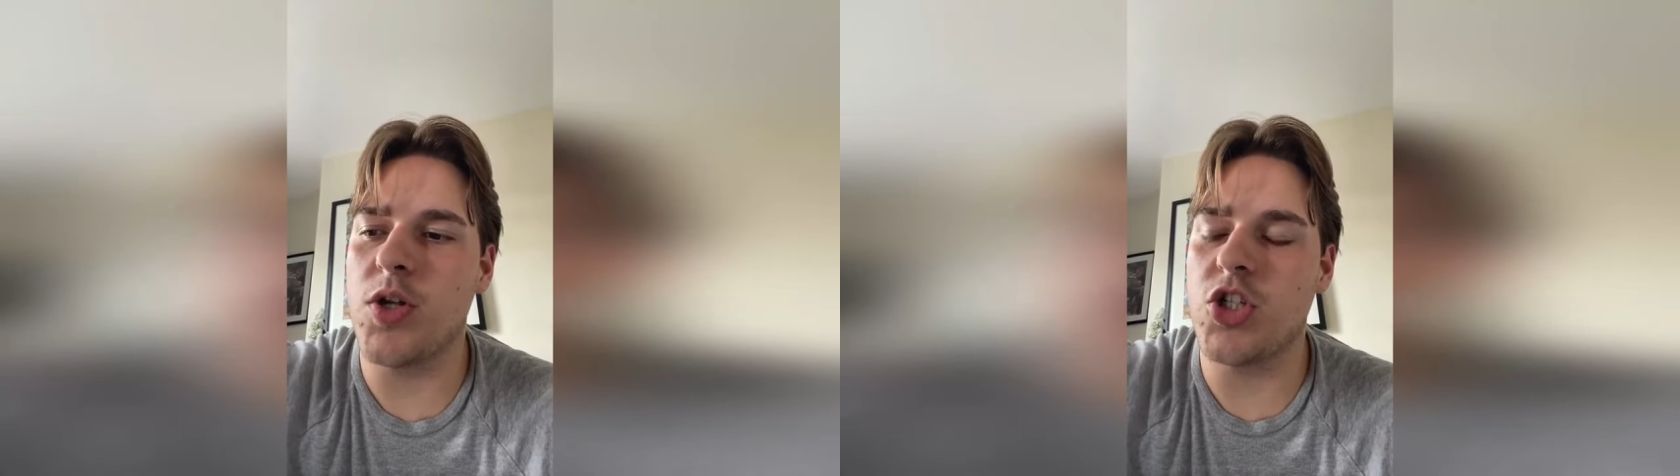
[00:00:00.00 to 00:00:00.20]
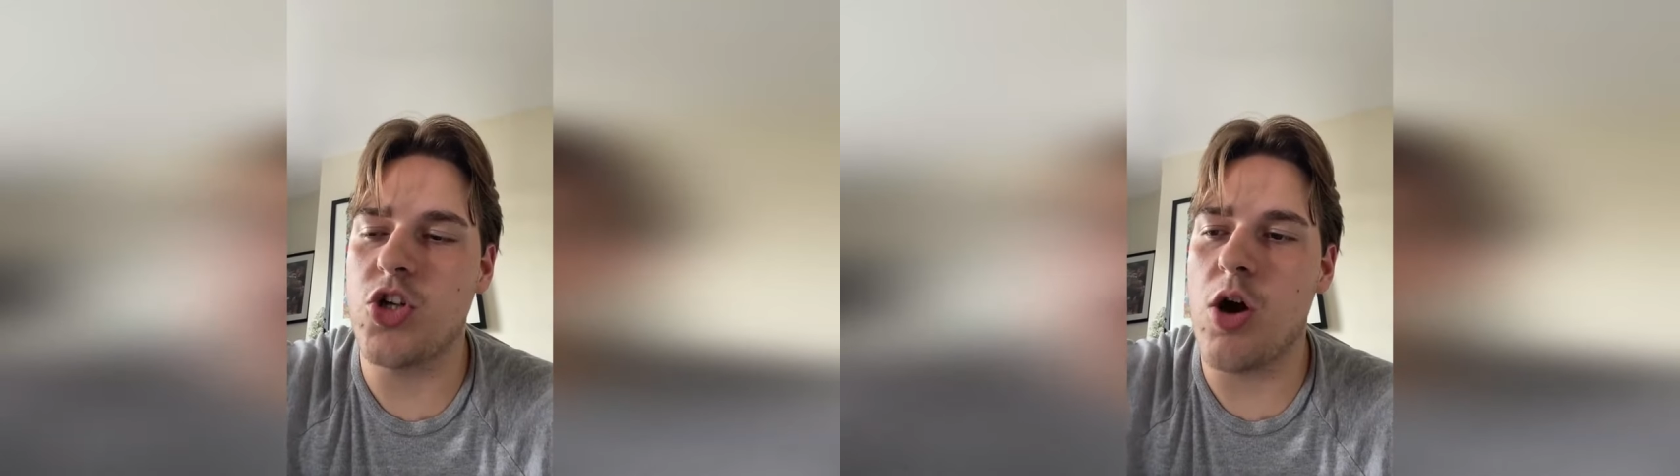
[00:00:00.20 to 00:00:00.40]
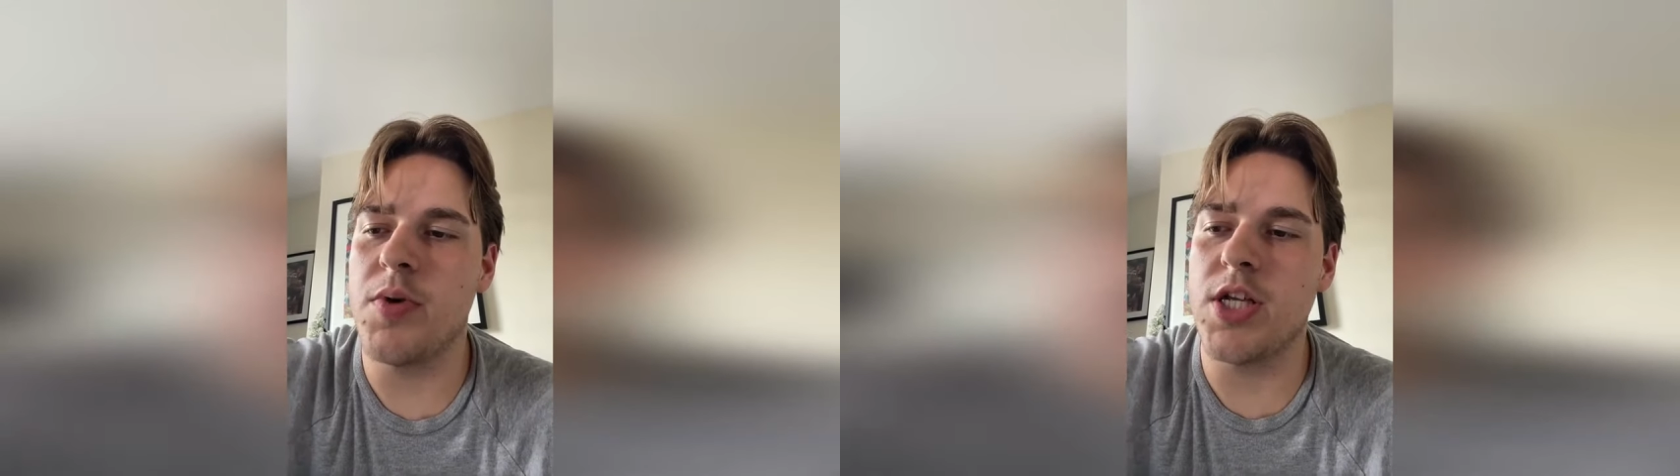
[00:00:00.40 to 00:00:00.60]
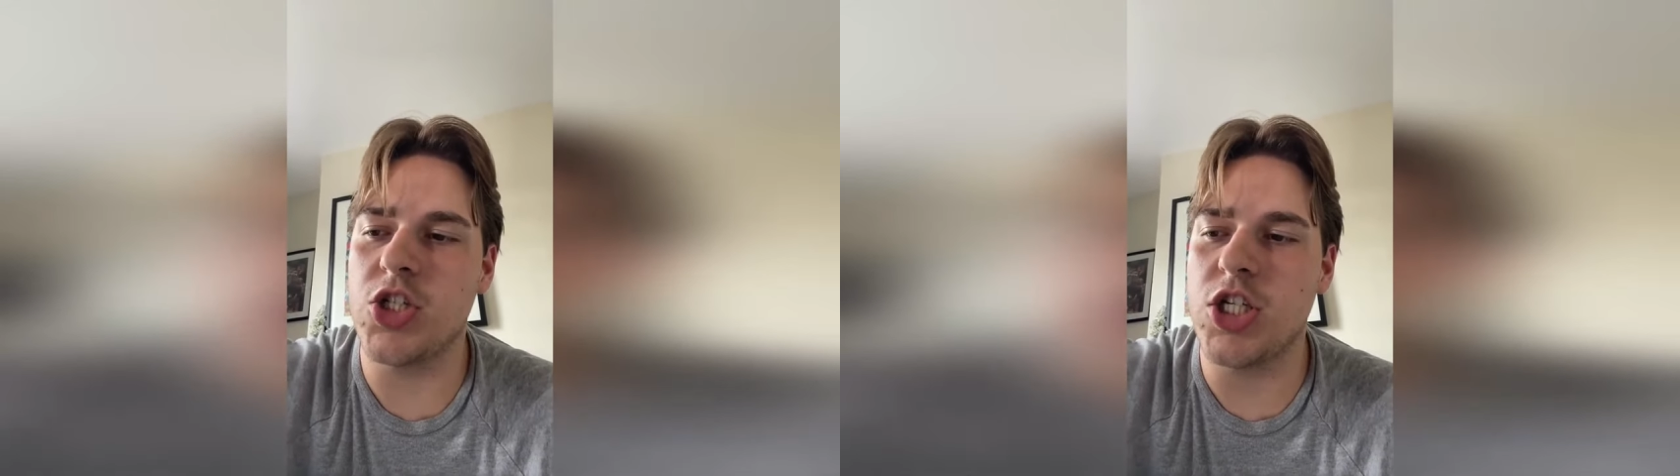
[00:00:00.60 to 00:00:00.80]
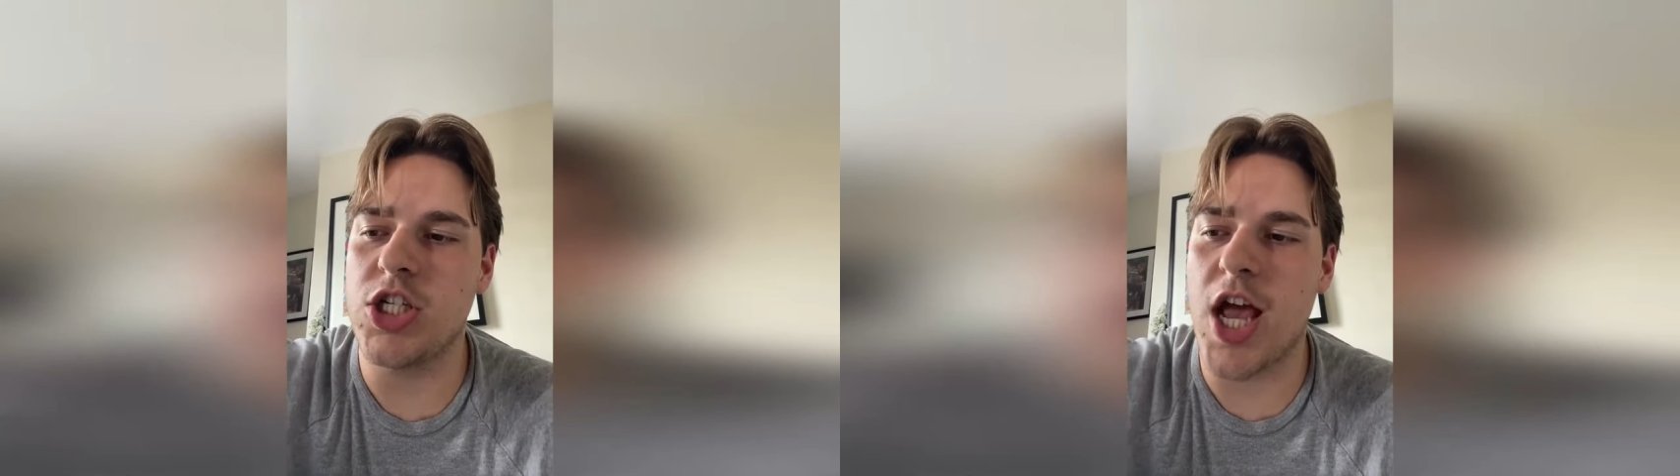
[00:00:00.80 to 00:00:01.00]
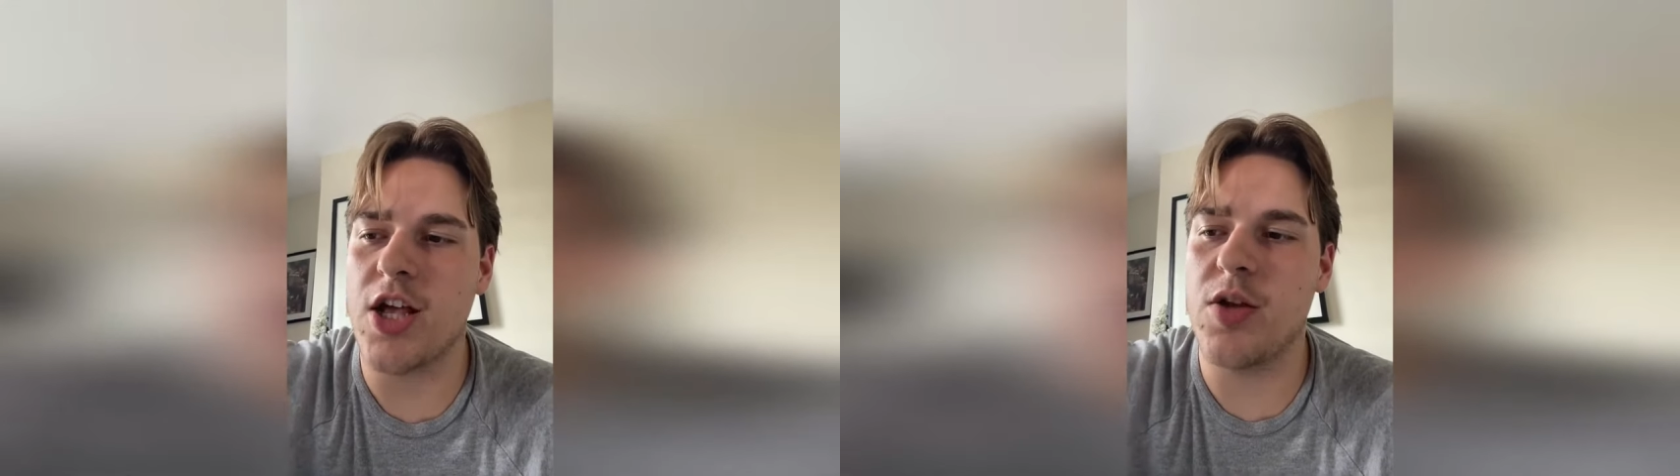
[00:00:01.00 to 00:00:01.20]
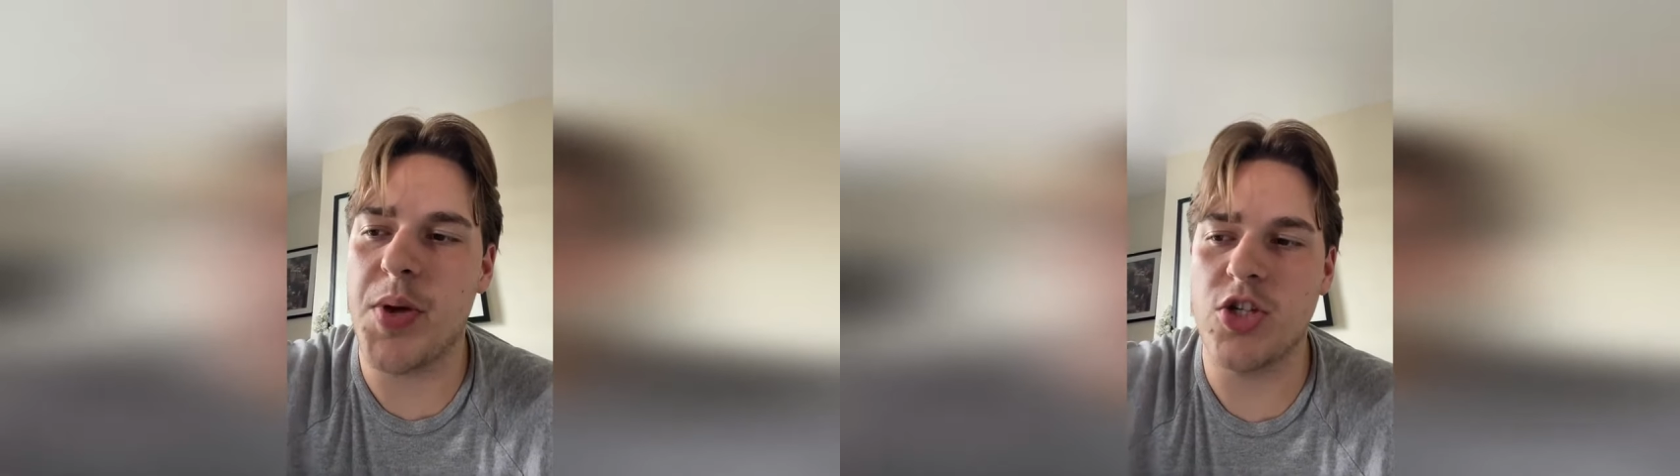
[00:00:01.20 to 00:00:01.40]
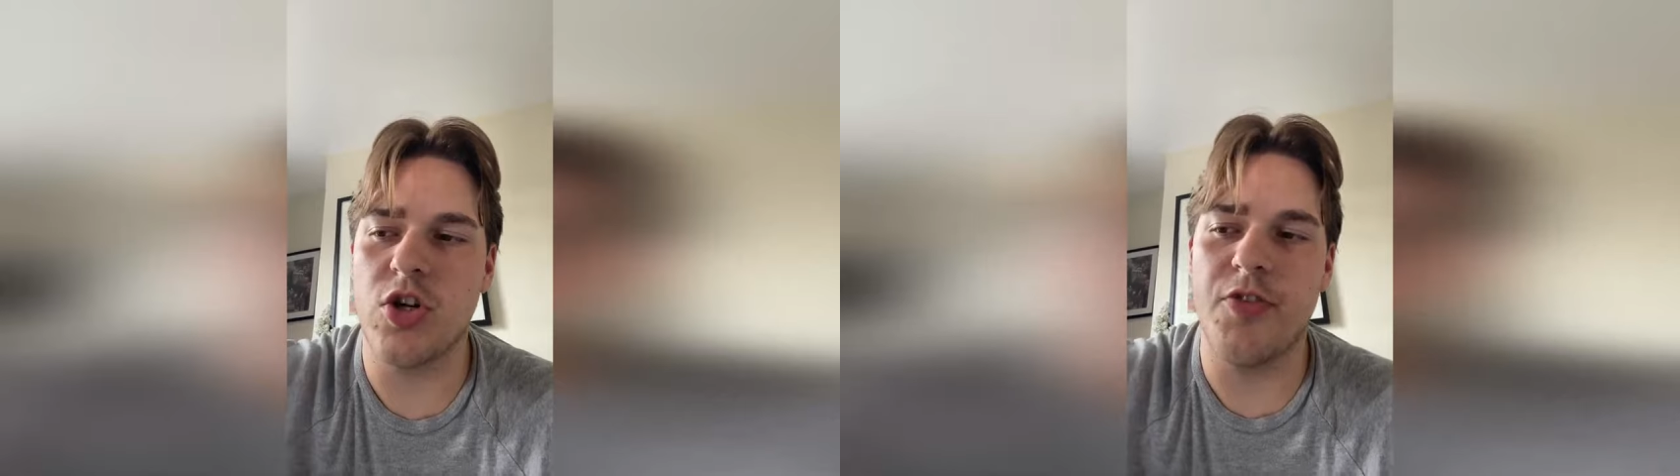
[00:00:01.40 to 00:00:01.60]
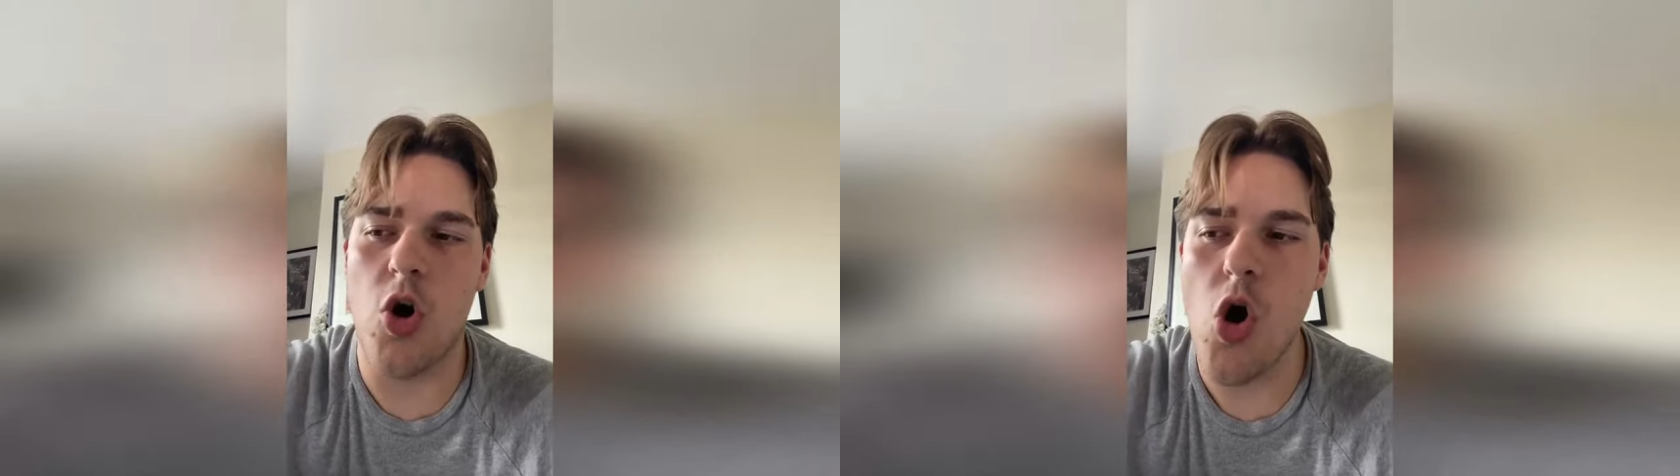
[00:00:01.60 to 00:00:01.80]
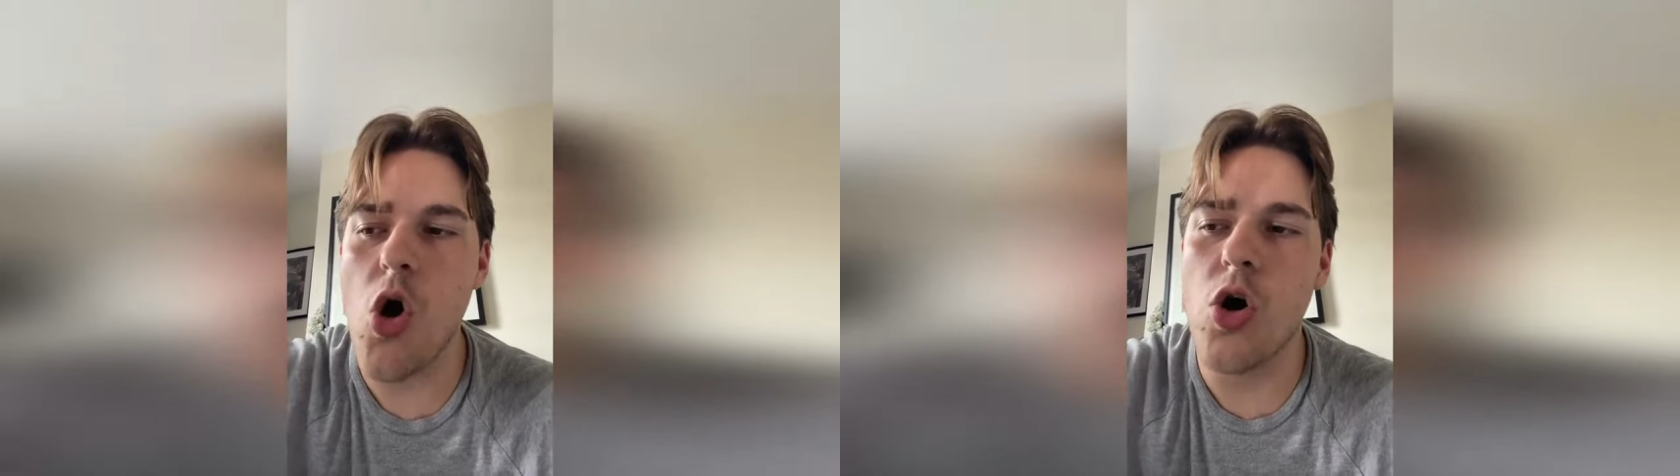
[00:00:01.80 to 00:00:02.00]
she told me that she'd taken a picture of a
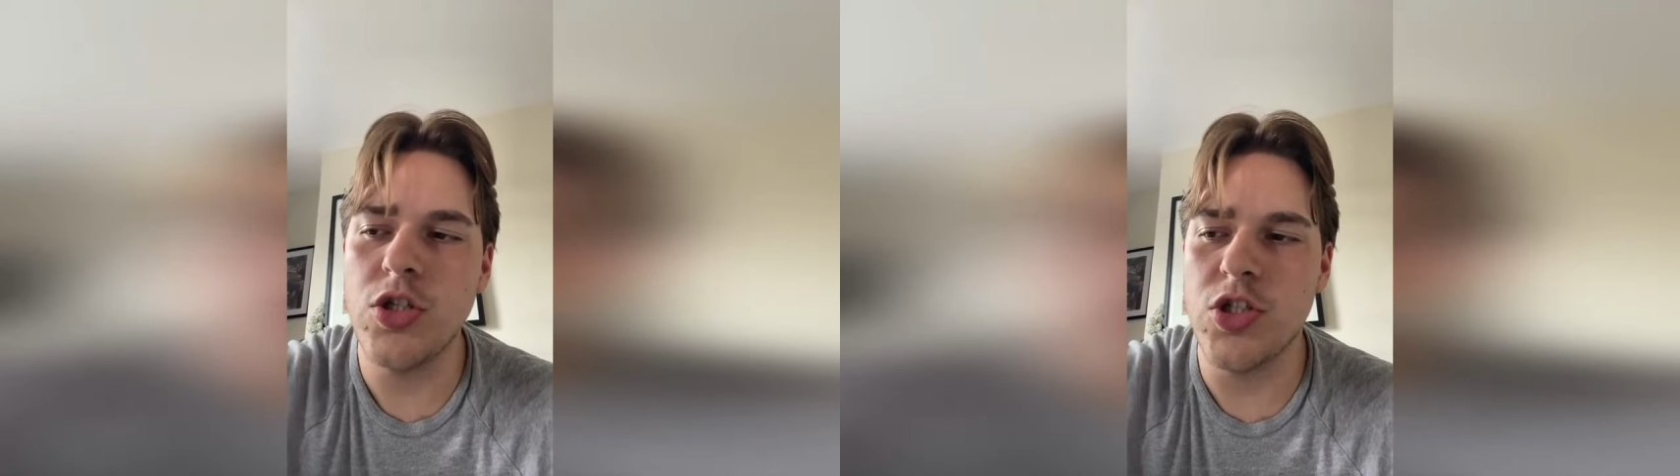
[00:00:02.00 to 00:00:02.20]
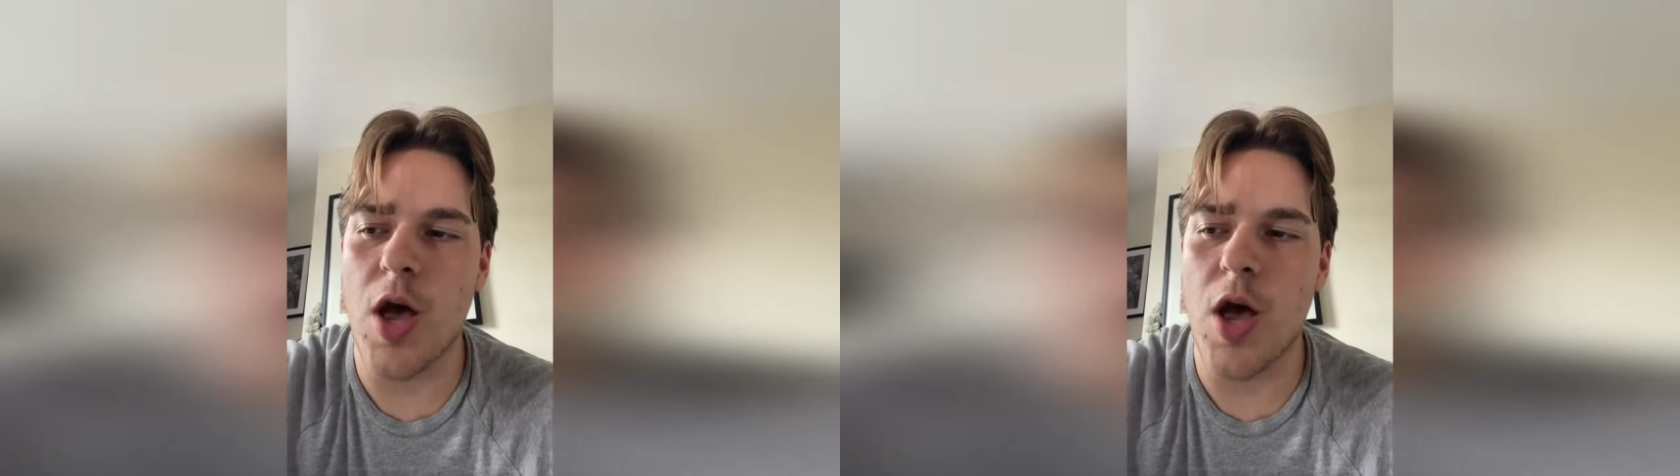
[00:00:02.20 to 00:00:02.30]
horse,